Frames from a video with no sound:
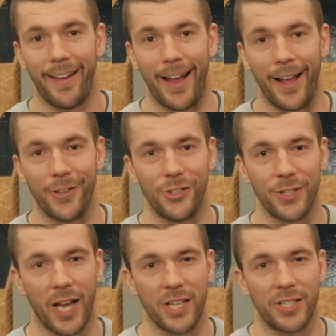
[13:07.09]
and see
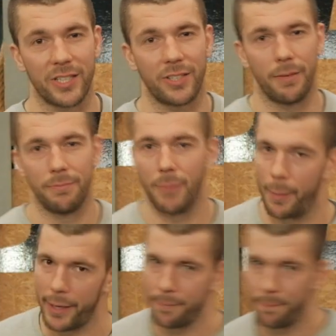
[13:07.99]
you guys next time. Bye
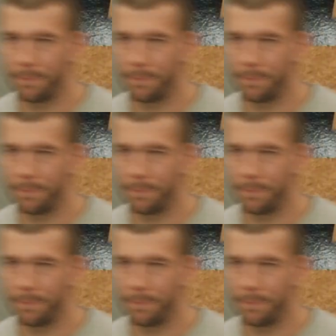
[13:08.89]
bye.